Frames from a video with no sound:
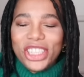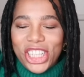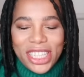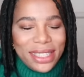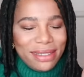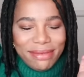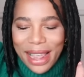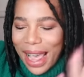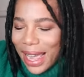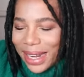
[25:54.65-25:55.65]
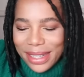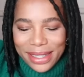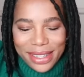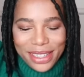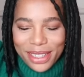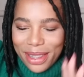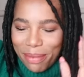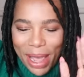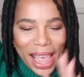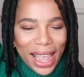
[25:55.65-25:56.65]
just add it to the
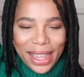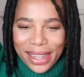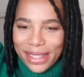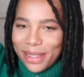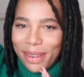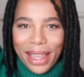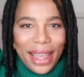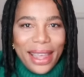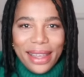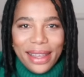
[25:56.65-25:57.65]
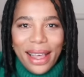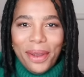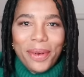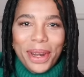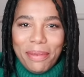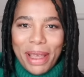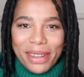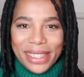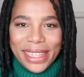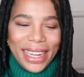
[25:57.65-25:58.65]
bag. It's okay. I'll worry
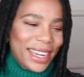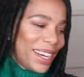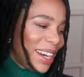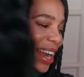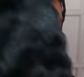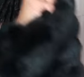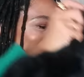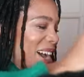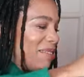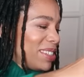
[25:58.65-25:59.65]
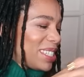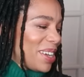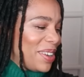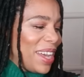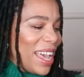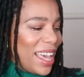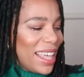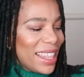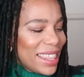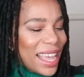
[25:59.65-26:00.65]
about it later. Um, so
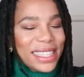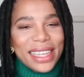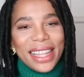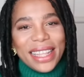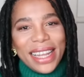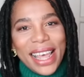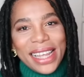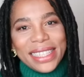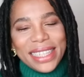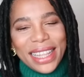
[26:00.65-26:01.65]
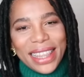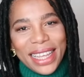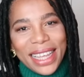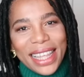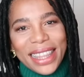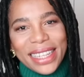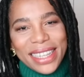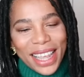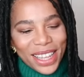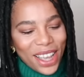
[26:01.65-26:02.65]
that's the last thing that
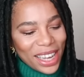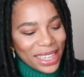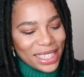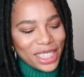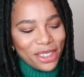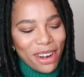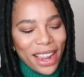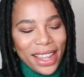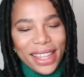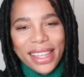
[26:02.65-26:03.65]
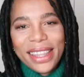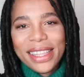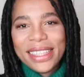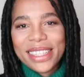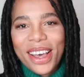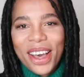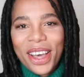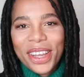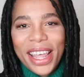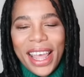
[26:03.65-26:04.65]
I got. Let's try these
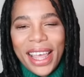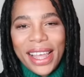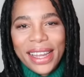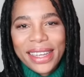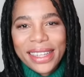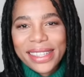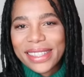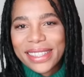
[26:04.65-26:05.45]
on and